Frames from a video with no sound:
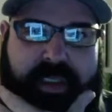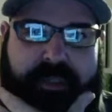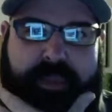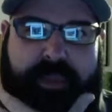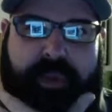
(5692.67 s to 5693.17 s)

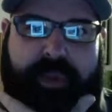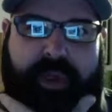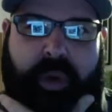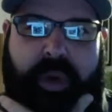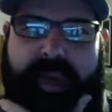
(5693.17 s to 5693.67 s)
between
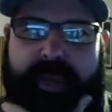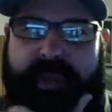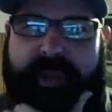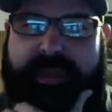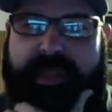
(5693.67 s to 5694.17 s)
recording and
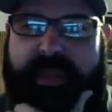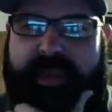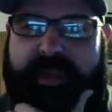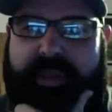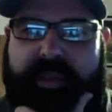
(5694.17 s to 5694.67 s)
posting on
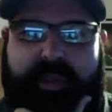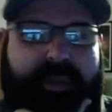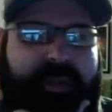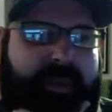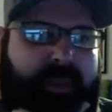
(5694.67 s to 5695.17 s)
those two.
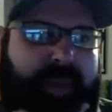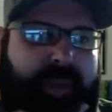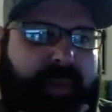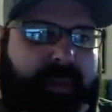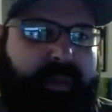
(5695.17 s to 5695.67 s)
So it's pretty
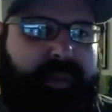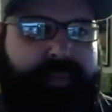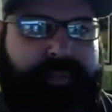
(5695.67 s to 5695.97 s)
close.